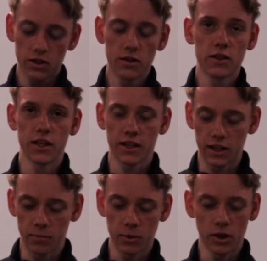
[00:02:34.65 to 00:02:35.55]
Take that
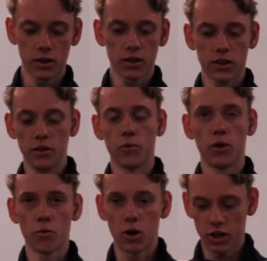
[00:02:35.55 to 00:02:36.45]
apart, keep
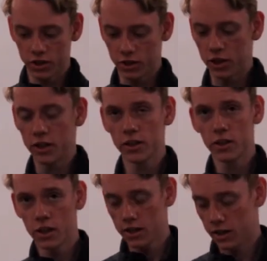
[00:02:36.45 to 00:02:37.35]
1 washer on.
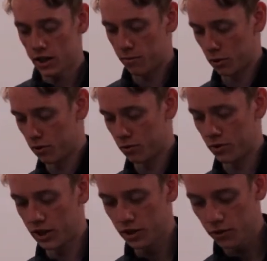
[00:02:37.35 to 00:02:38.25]
That bolt will
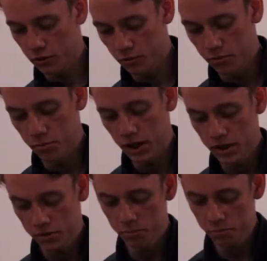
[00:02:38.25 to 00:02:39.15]
then go through the
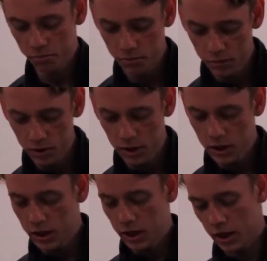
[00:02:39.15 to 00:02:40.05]
bottom
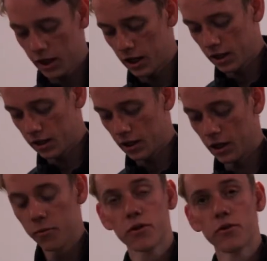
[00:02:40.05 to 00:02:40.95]
and
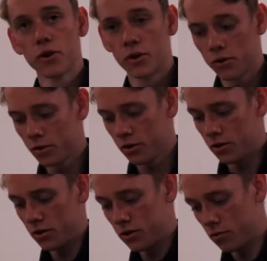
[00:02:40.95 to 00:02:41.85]
up through the hole,
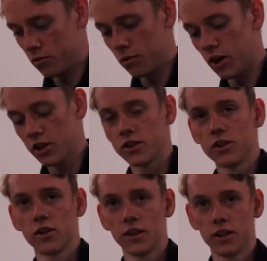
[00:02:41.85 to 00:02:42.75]

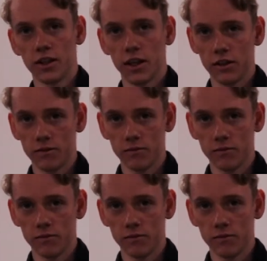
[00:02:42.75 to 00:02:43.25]
washer and nut.